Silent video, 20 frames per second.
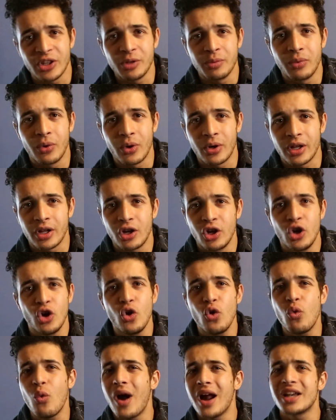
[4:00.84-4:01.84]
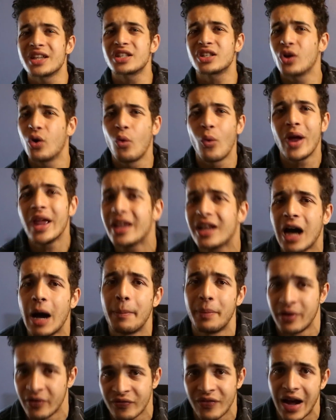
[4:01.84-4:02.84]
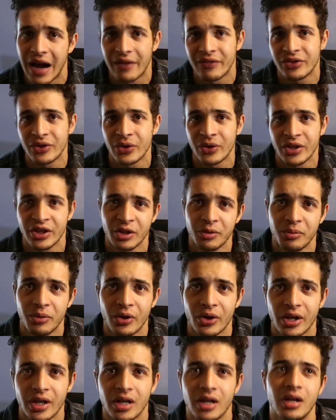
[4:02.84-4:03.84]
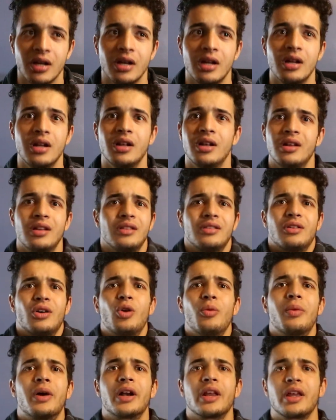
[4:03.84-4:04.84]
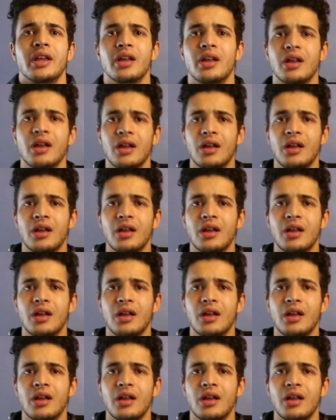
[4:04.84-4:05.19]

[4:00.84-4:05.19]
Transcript: in the morning? Who wants to wake up at 5:30 in the morning? Nobody.